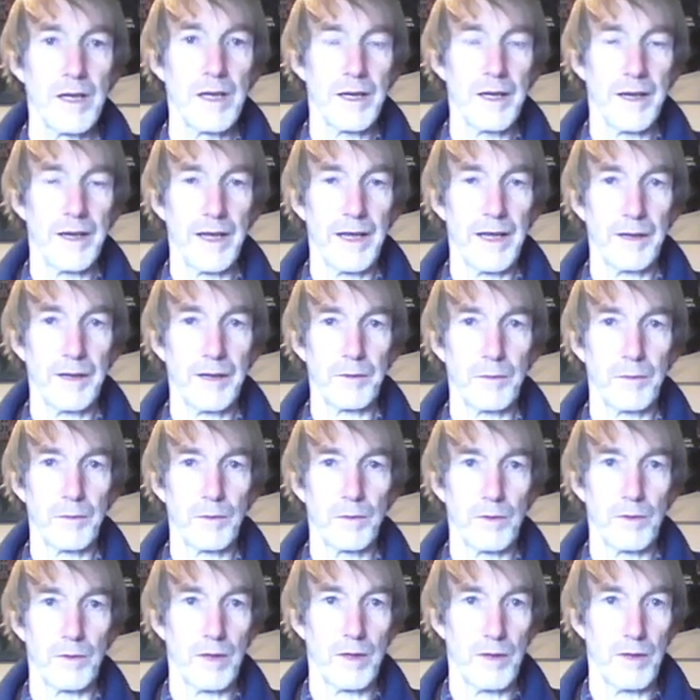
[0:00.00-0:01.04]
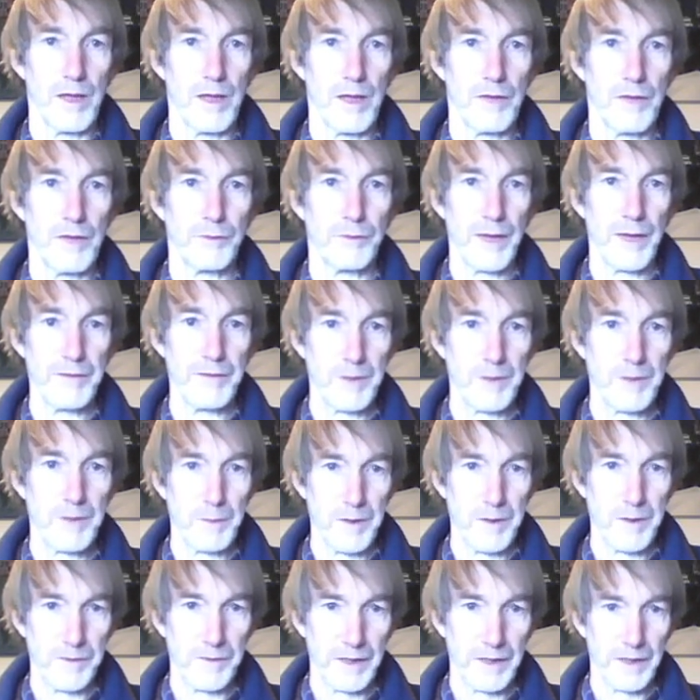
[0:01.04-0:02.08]
Now, if we have a
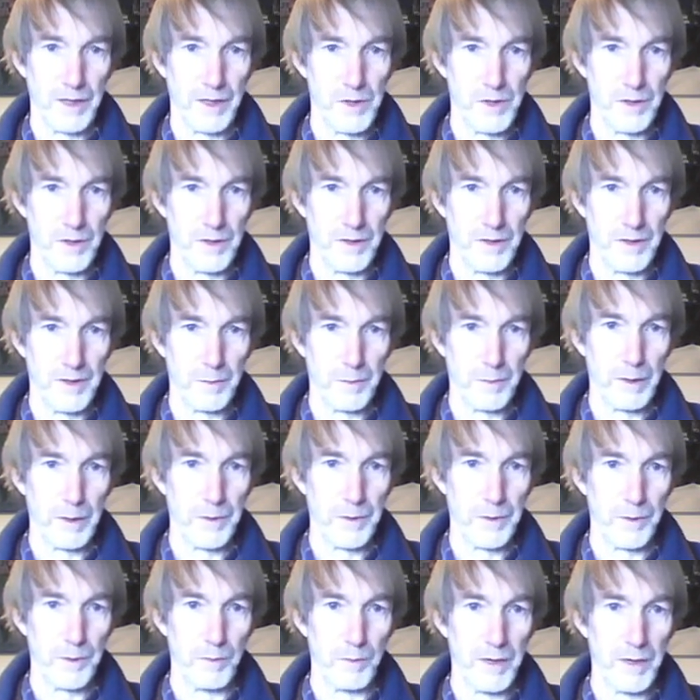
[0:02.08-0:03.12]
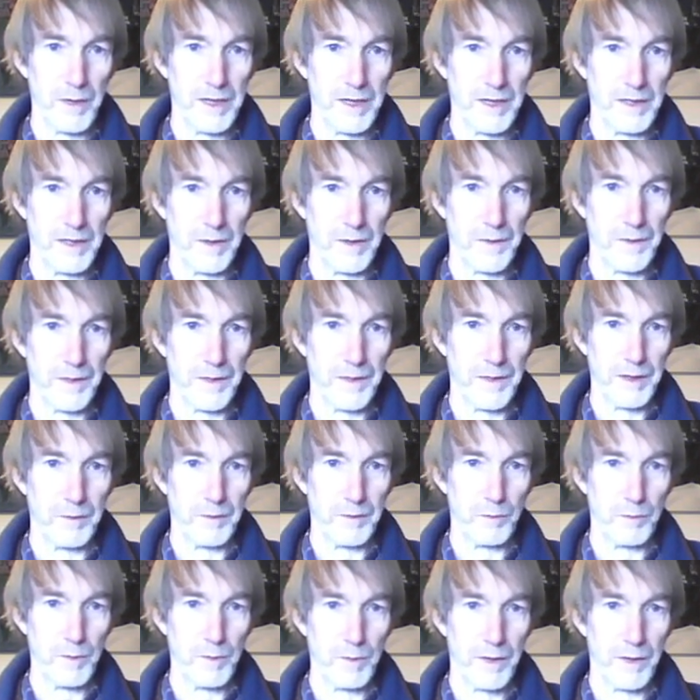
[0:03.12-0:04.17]
specification that is plus or minus, then
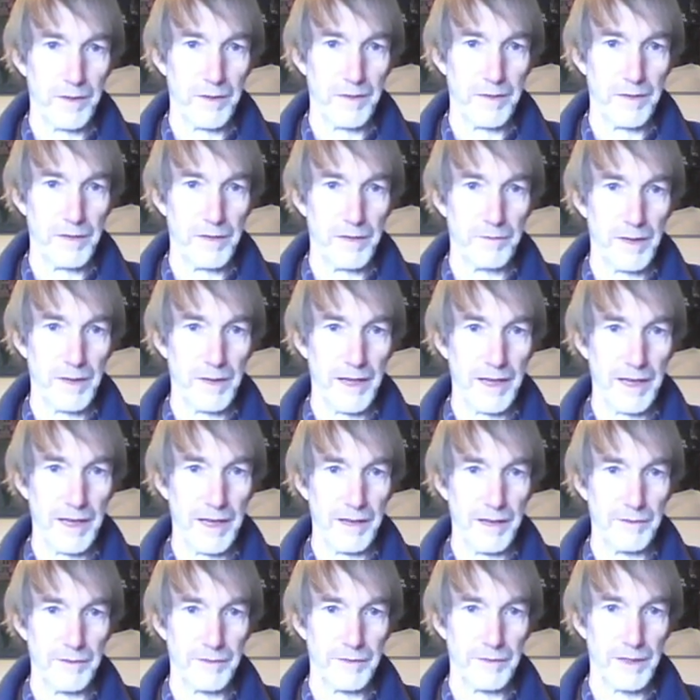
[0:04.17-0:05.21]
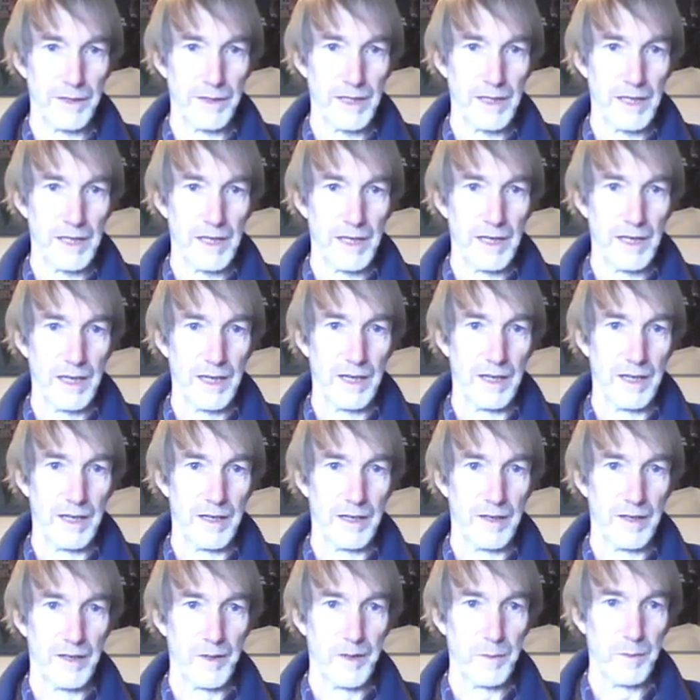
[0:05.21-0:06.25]
we might even have
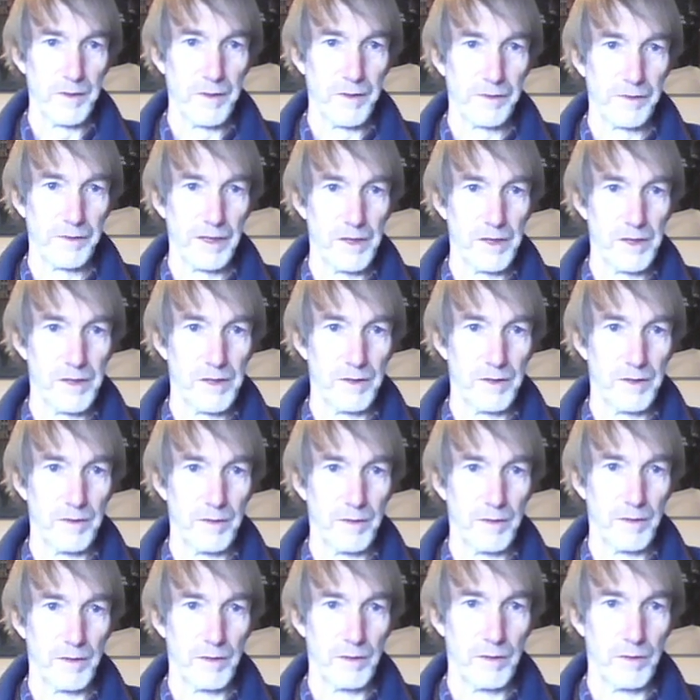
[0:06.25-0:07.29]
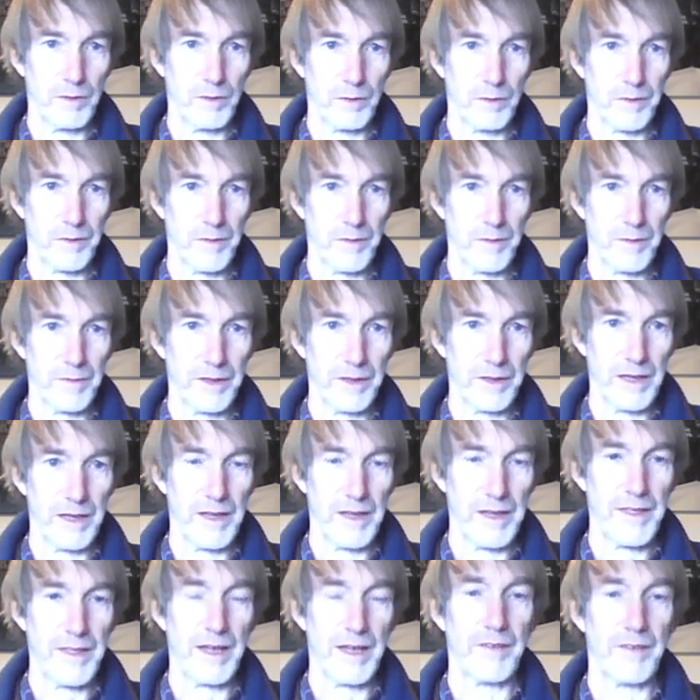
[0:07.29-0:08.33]
a specification that looks something like
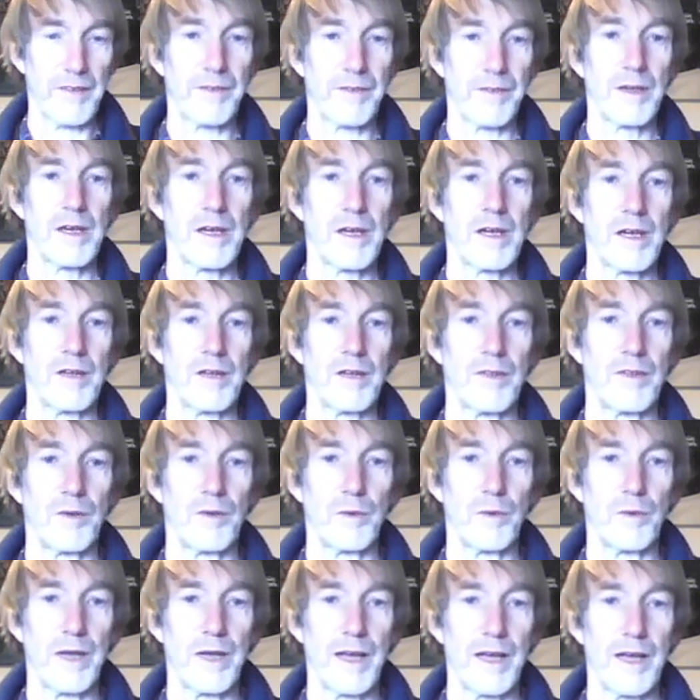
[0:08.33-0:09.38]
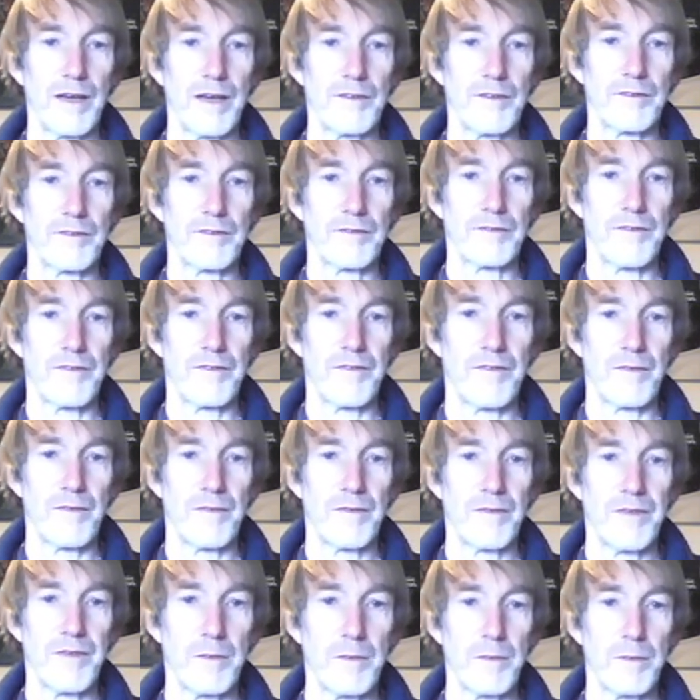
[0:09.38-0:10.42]
that we have
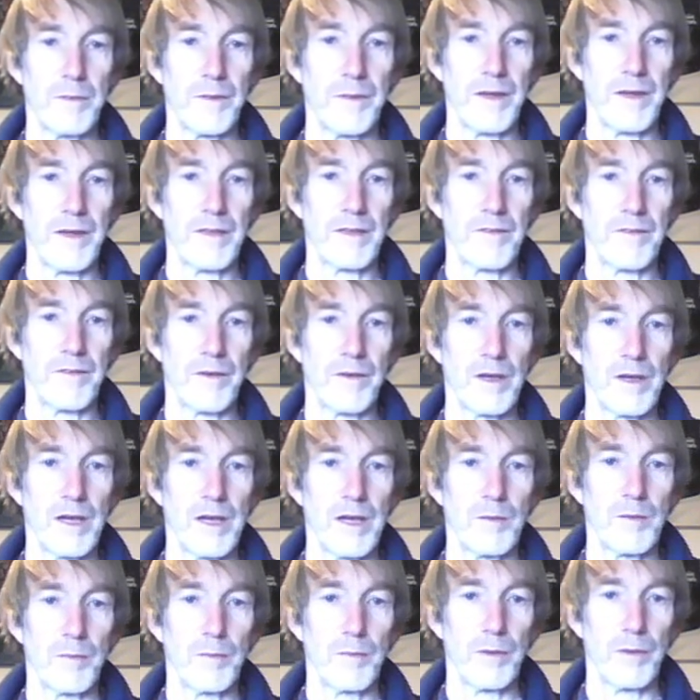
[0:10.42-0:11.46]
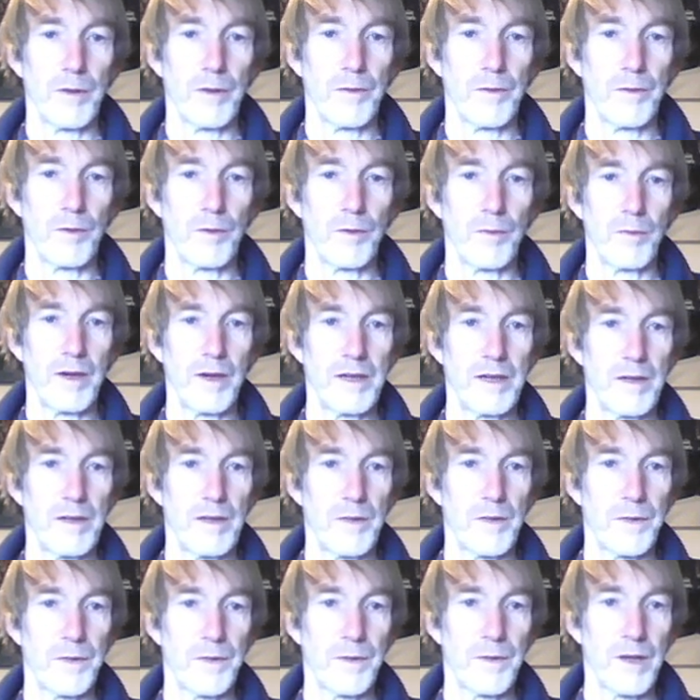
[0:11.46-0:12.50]
10% plus or
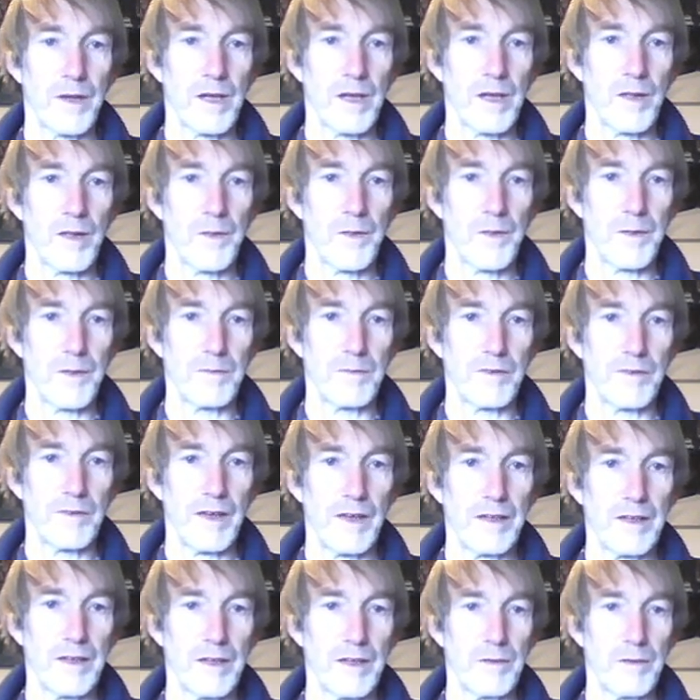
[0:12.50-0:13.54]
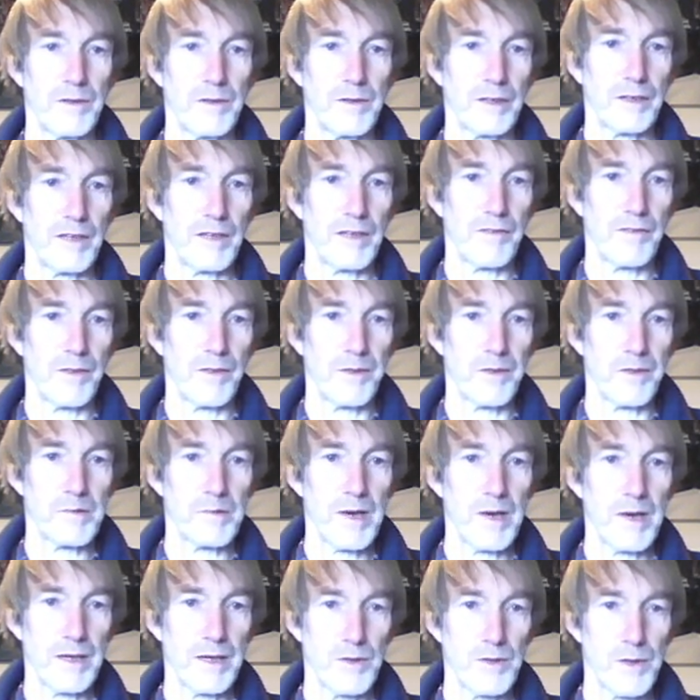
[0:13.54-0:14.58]
minus some value that gives us a
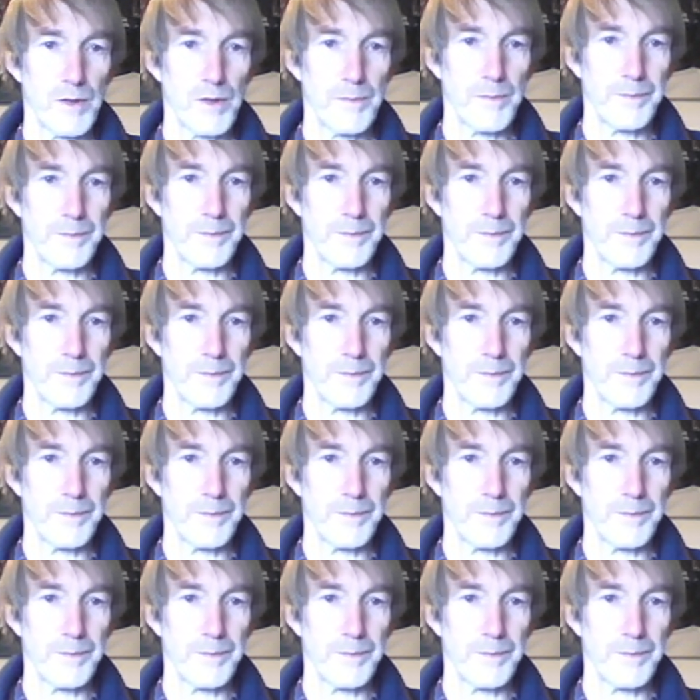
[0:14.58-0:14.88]
range.